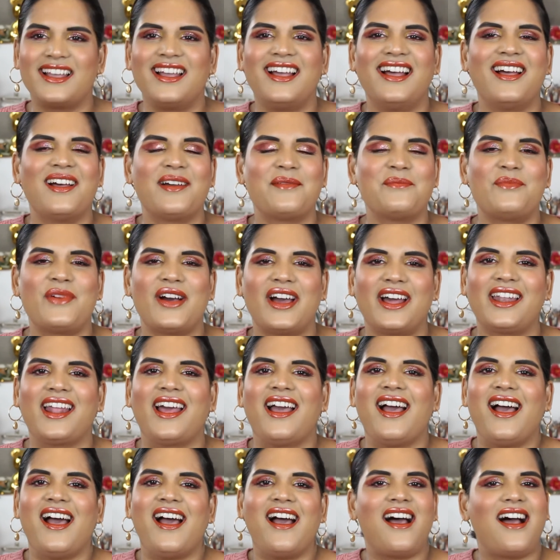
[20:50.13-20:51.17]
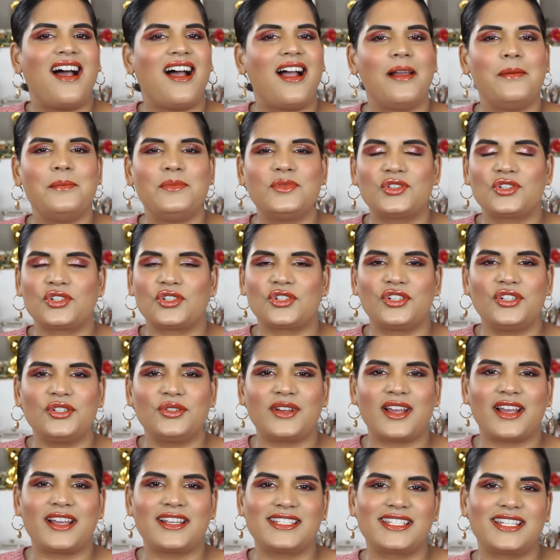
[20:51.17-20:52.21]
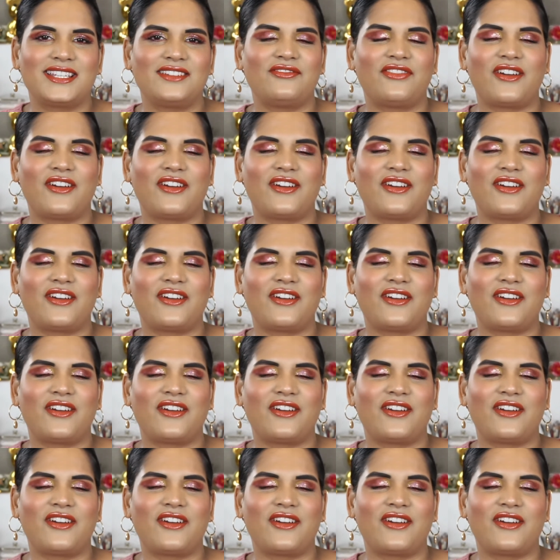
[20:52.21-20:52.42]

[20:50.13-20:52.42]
But I'm sure you guys can